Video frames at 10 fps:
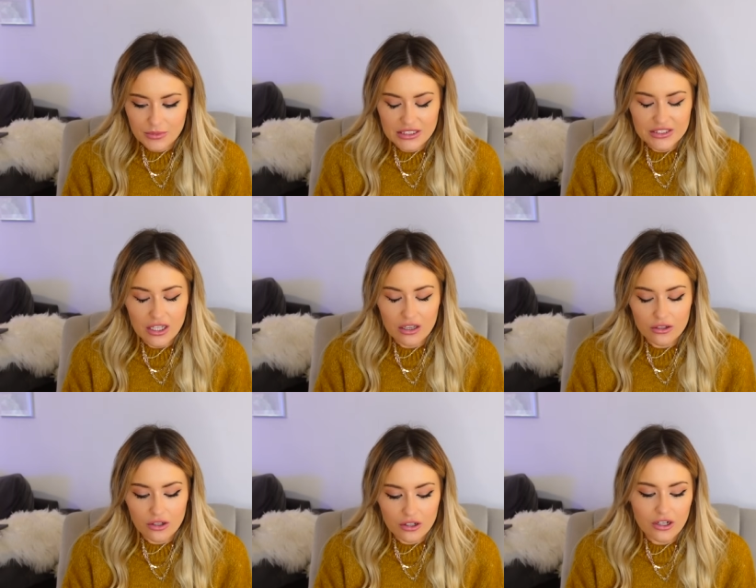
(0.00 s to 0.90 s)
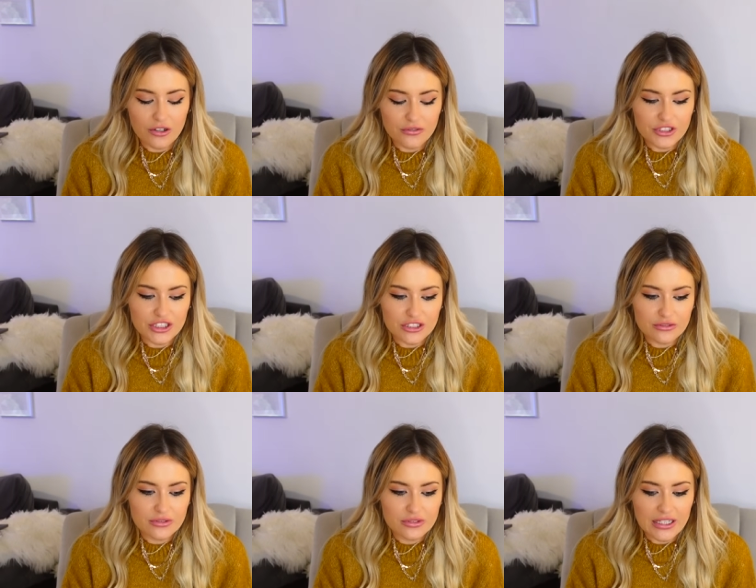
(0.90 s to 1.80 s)
It's long
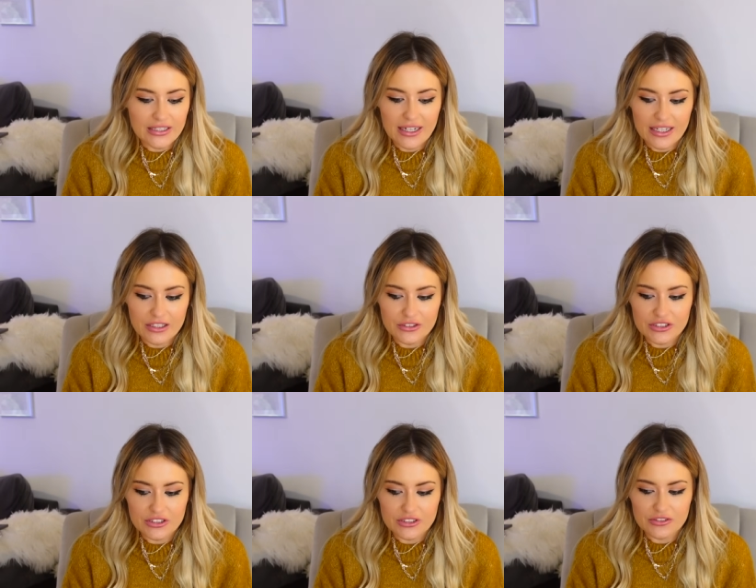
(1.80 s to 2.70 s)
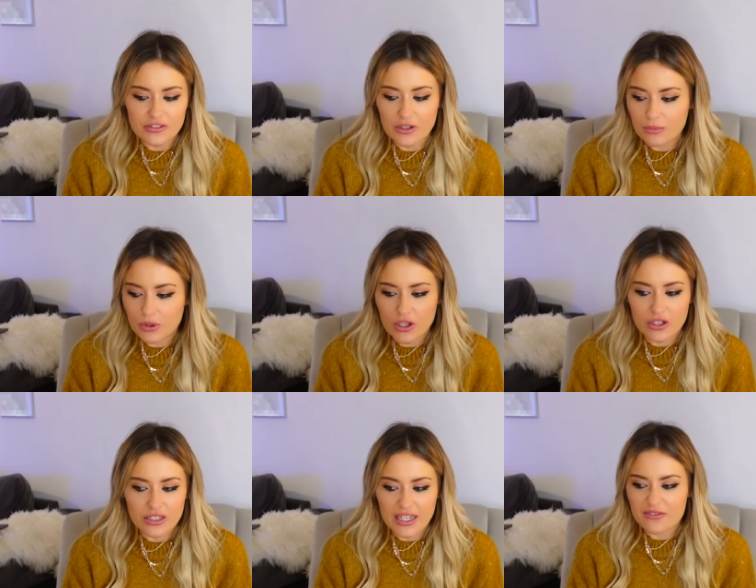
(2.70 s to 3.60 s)
overdue, and get loads of stuff put
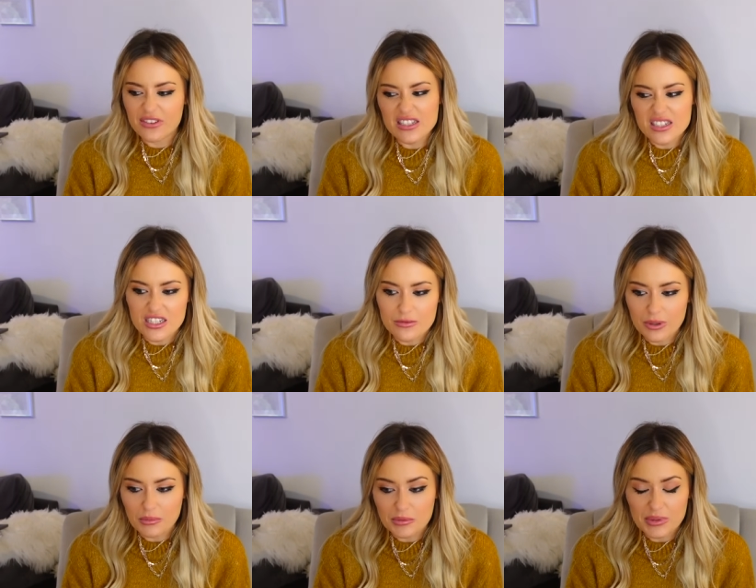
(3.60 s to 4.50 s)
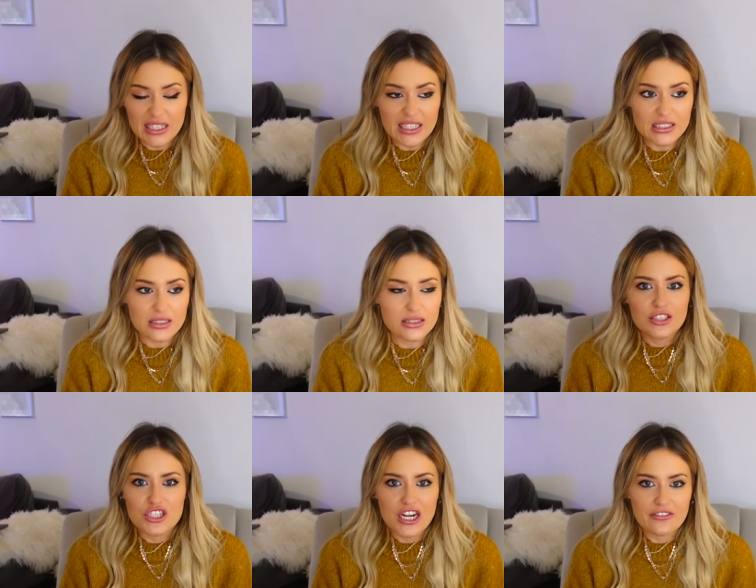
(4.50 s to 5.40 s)
on, like, vintage probably, and to
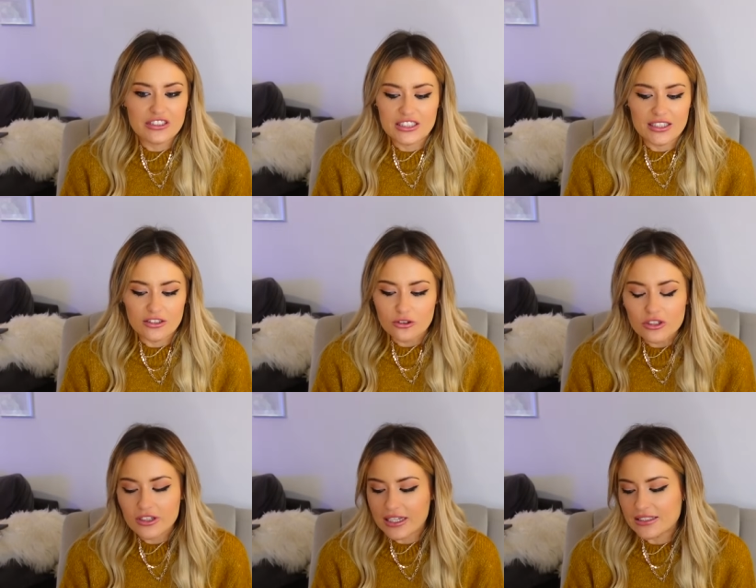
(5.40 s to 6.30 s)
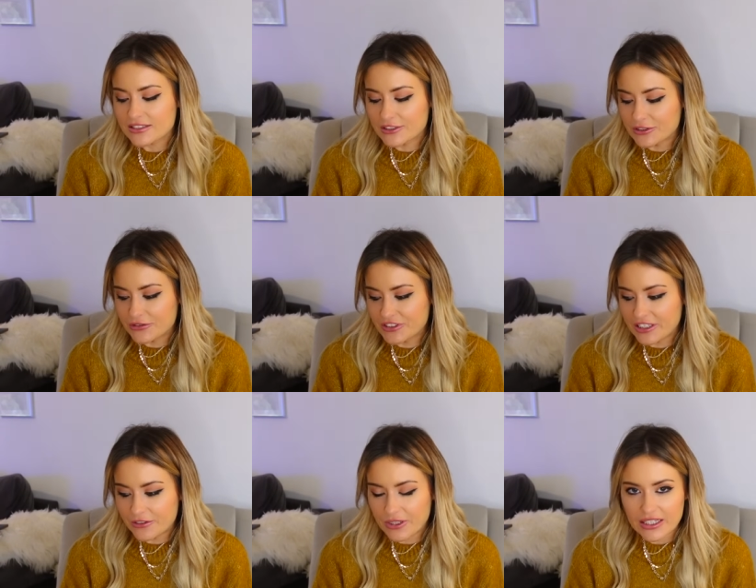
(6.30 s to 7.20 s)
charity and all of that stuff.
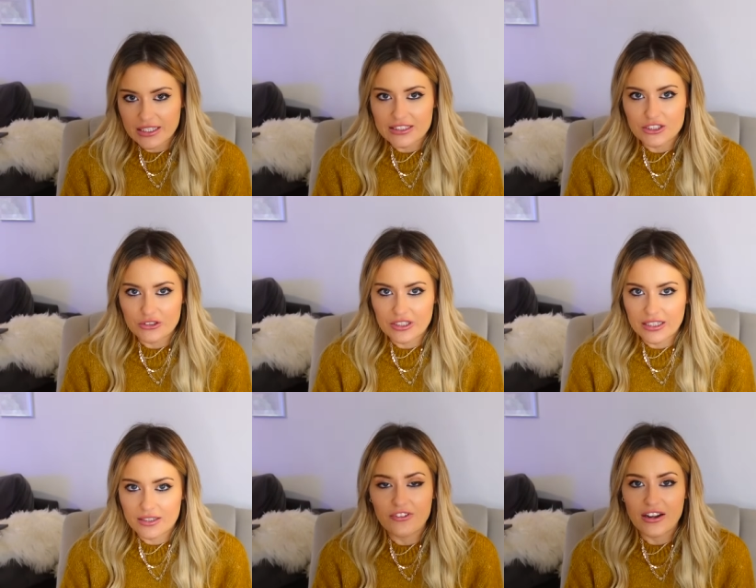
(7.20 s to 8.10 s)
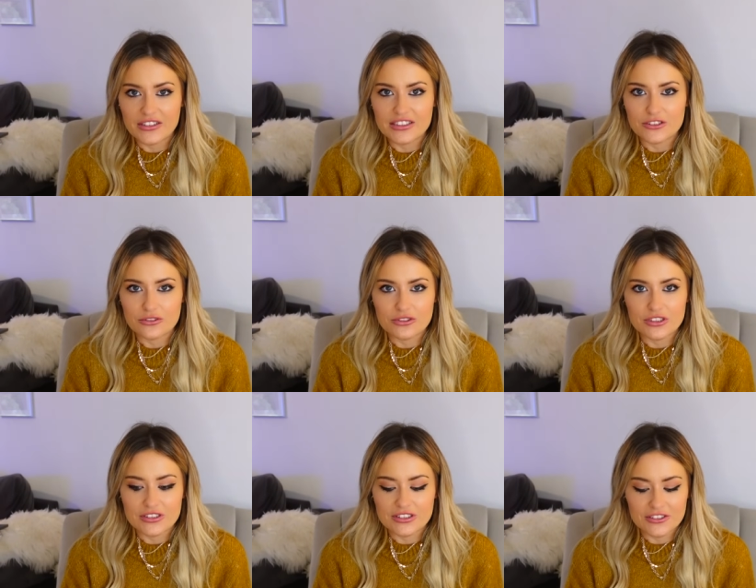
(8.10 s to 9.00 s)
So I need to do that very soon,
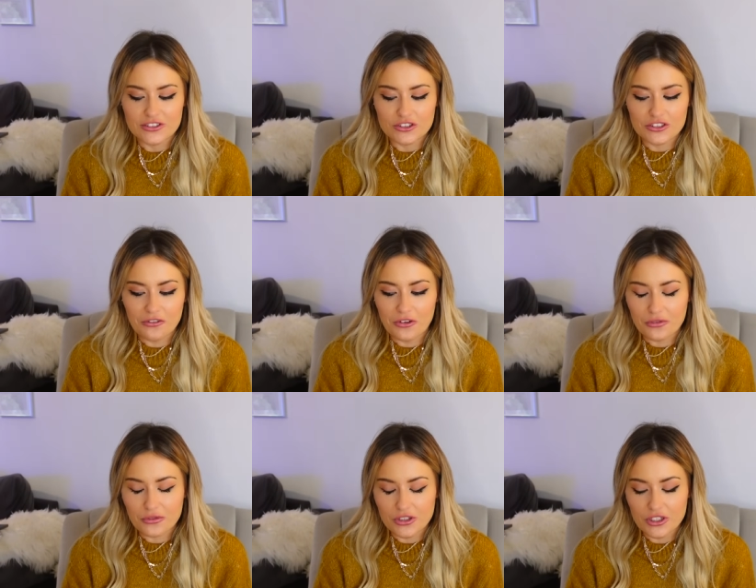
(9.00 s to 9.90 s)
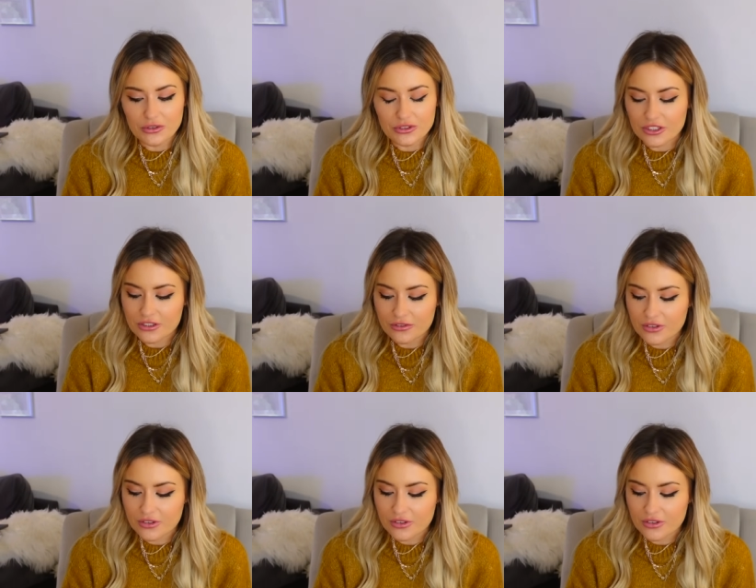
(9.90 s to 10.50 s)
because there's just no room for the new stuff.